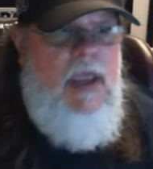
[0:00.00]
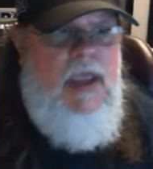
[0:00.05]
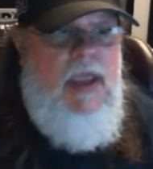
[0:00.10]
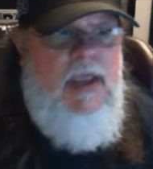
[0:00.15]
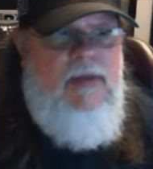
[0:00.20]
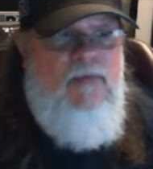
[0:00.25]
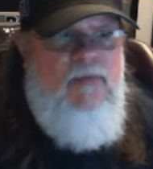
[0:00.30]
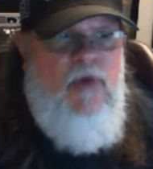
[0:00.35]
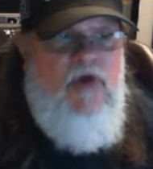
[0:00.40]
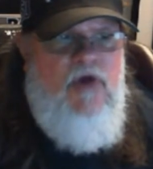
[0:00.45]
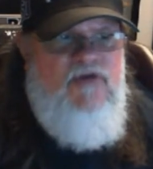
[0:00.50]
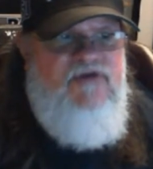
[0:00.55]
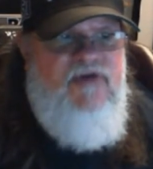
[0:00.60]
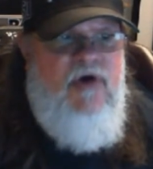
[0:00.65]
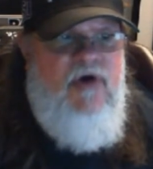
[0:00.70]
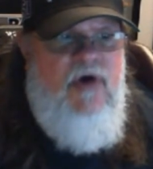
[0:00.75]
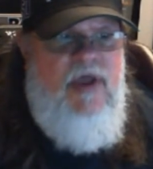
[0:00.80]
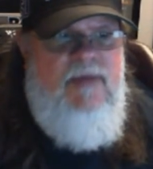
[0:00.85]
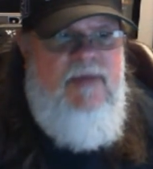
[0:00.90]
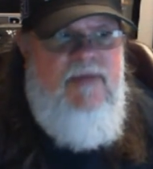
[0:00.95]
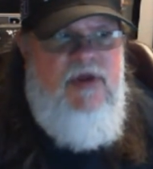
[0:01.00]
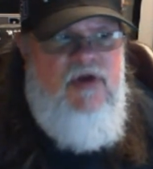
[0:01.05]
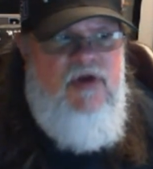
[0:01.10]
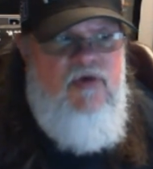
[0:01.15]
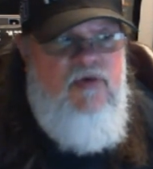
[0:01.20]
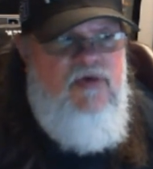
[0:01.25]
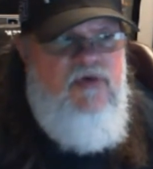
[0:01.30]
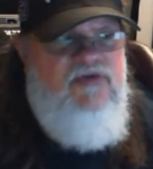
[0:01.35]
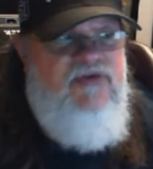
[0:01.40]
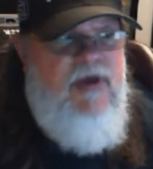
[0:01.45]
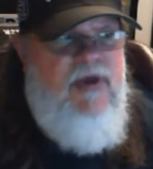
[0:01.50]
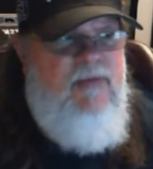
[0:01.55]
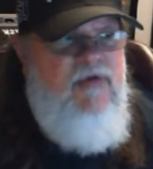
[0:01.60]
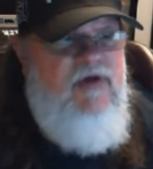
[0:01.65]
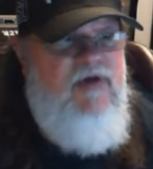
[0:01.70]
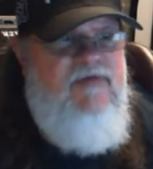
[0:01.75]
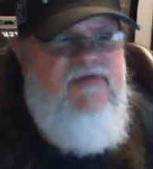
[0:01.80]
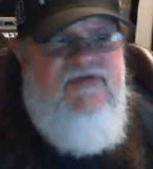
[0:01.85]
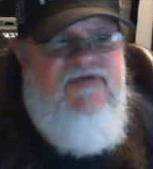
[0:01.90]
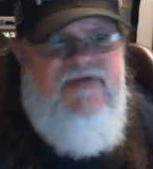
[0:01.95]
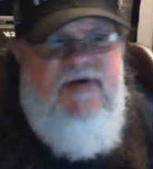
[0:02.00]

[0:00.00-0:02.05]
And Marcel Aitman, who was, I believe, the